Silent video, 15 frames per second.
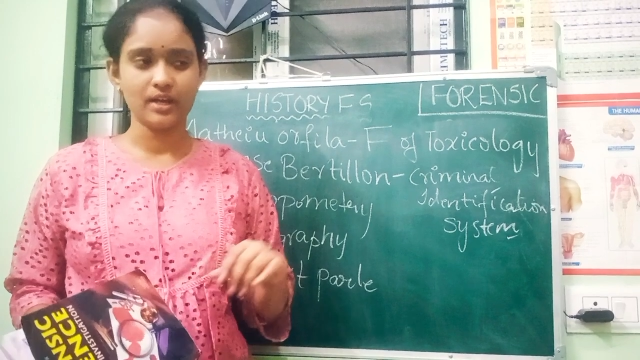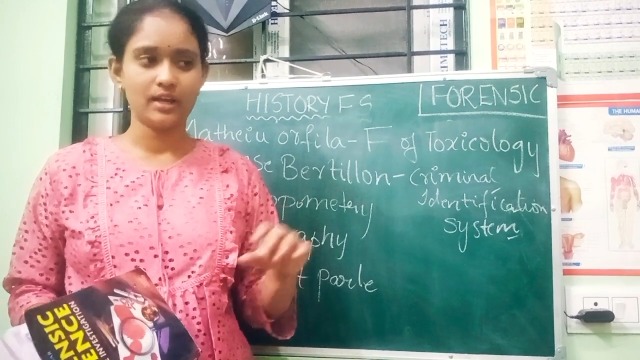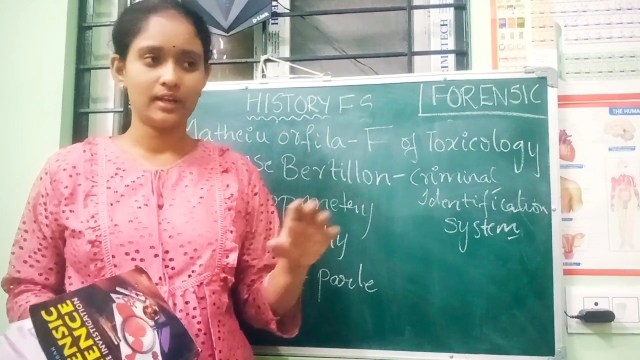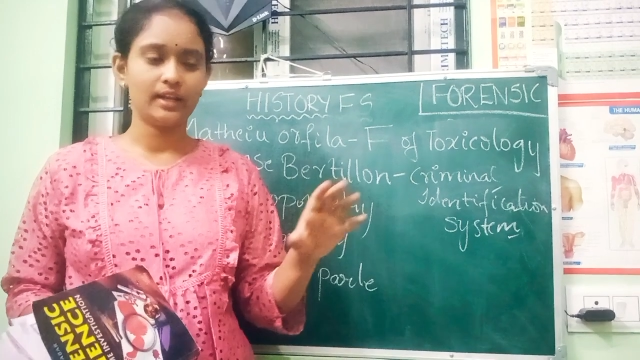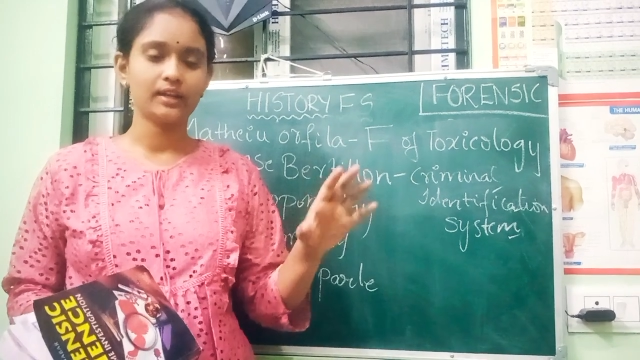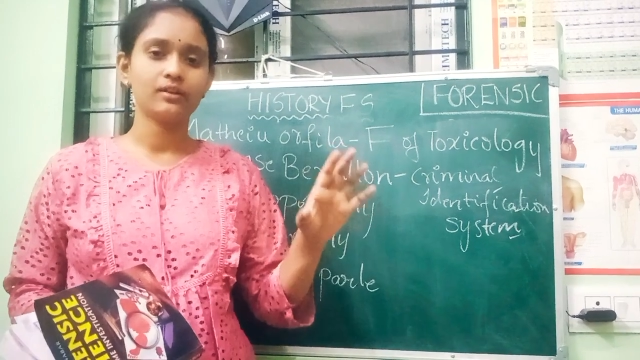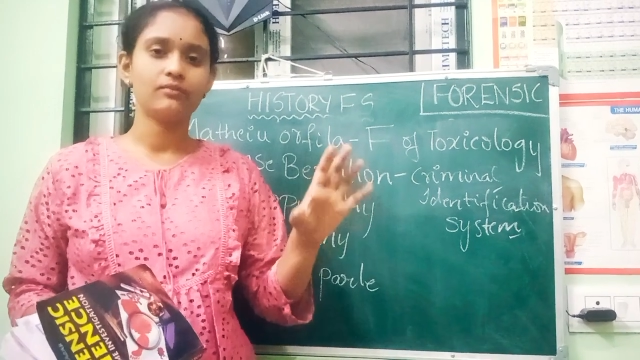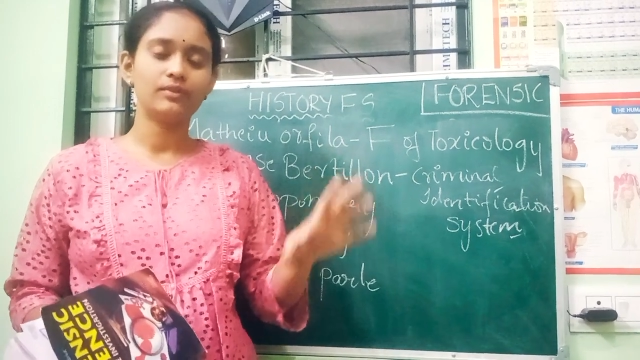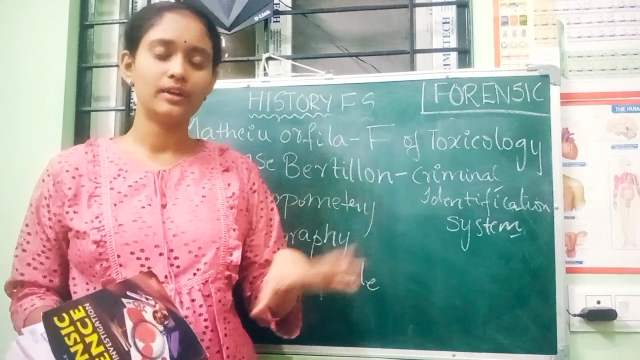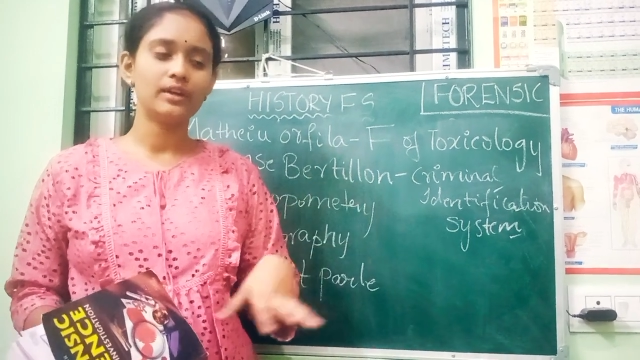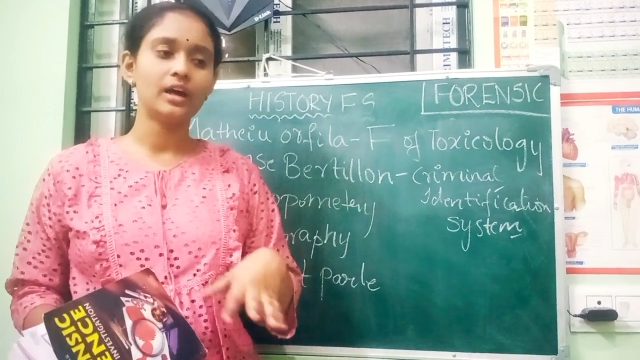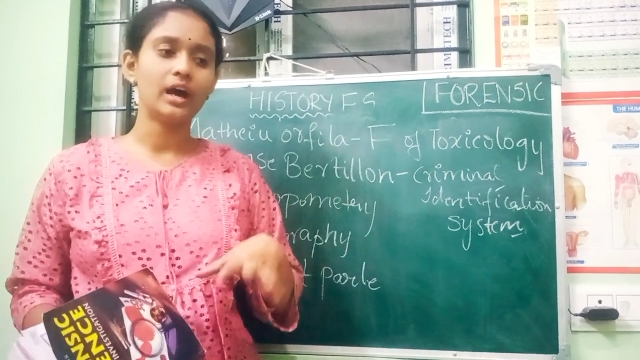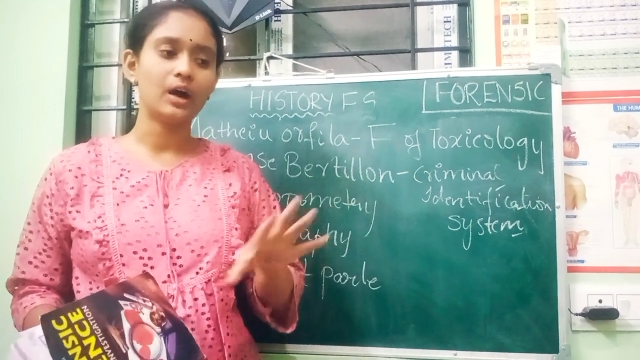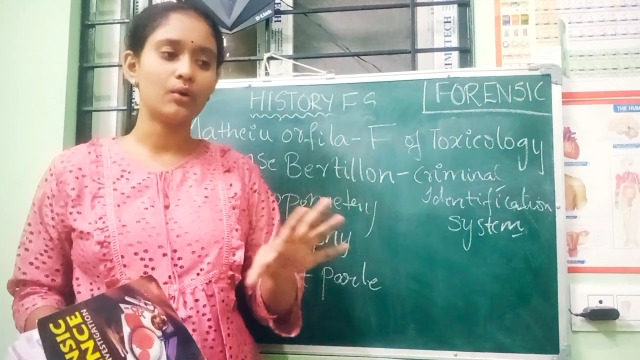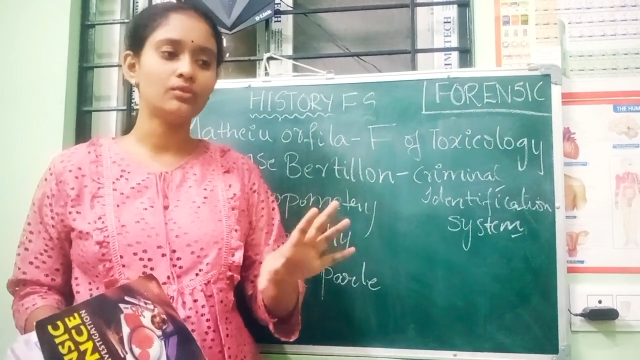Like when
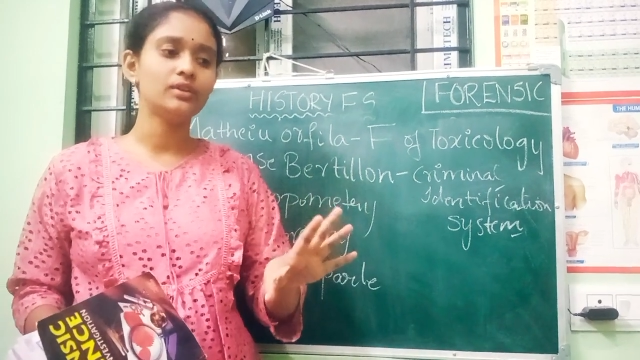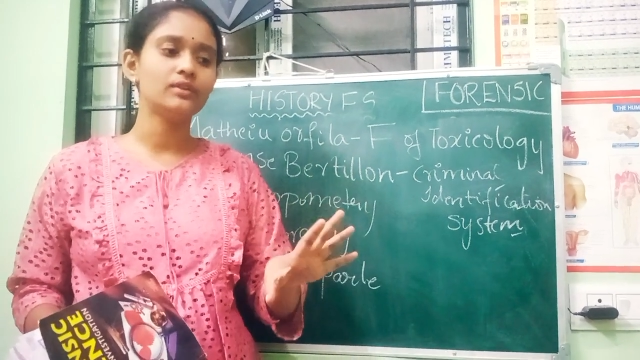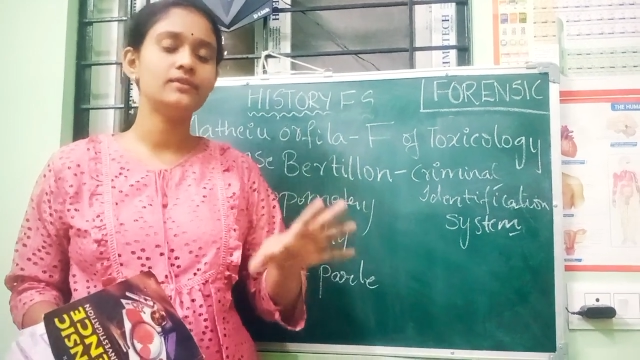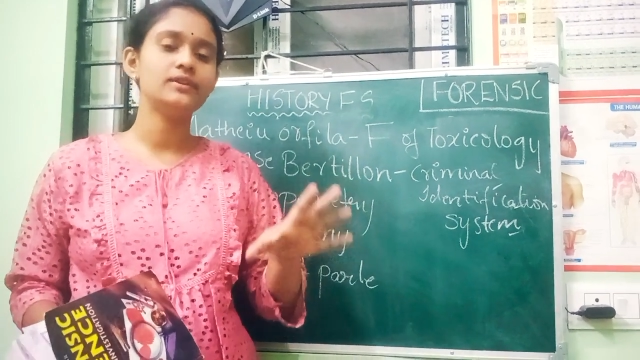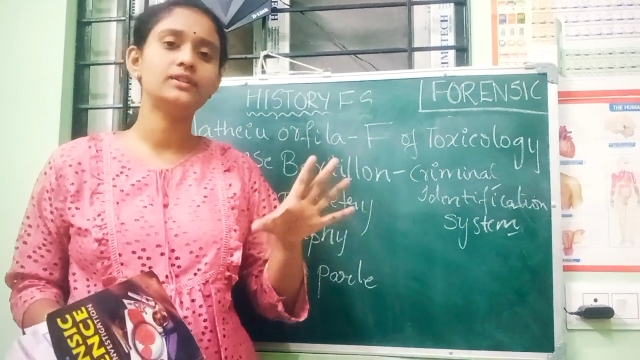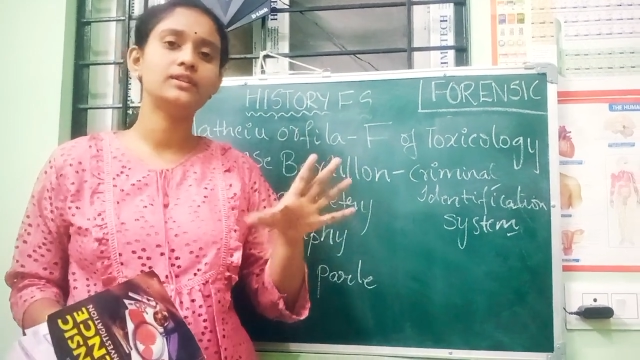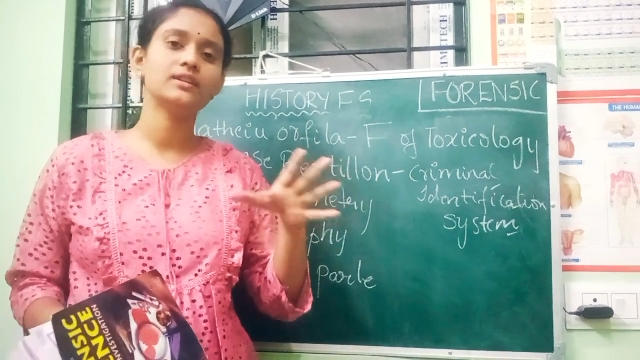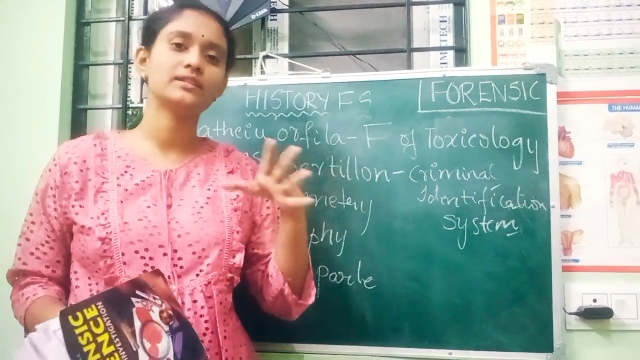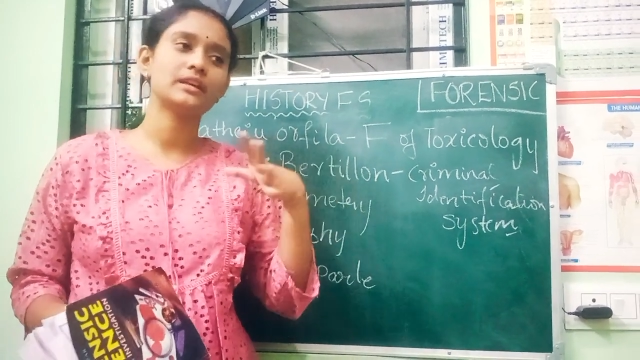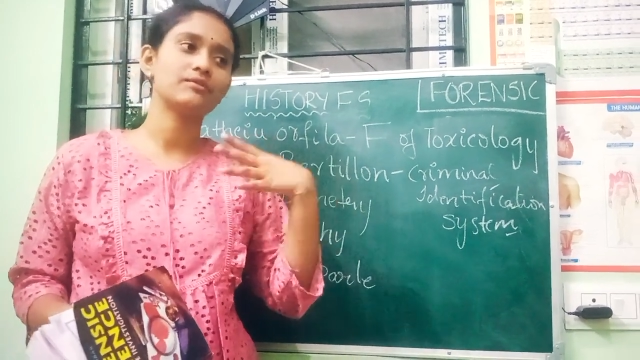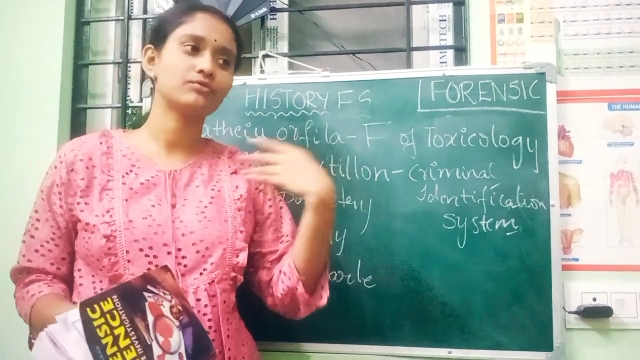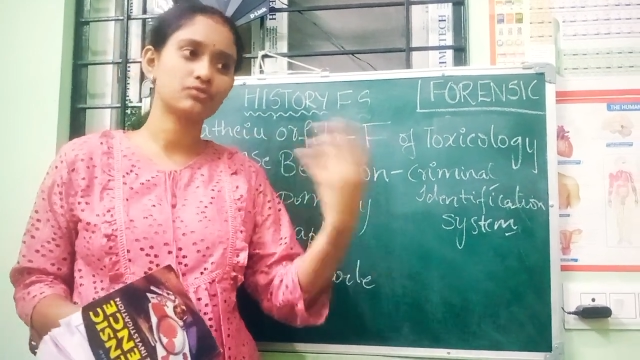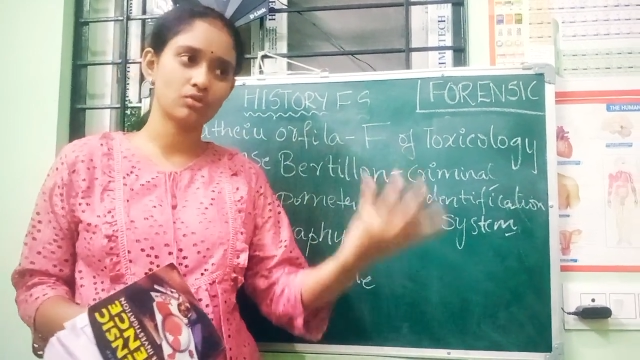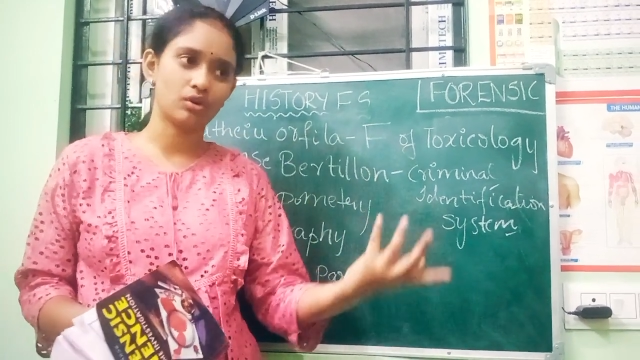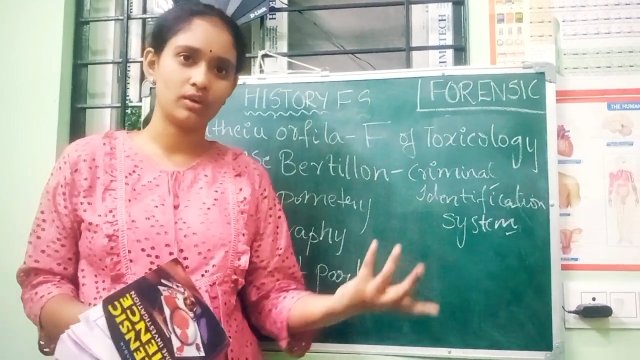how the witness have
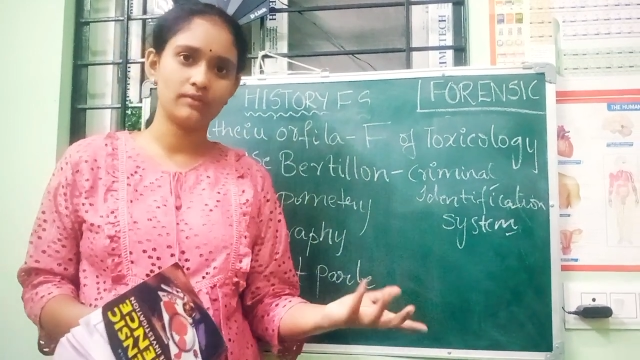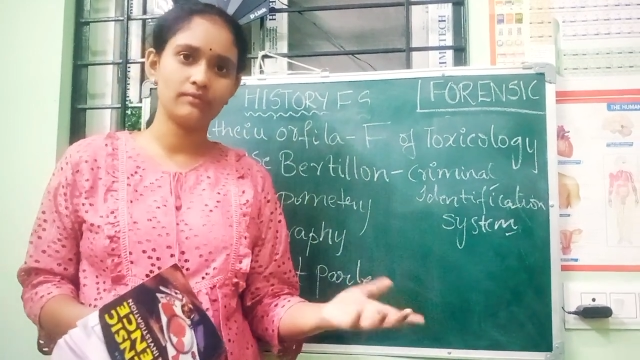saw.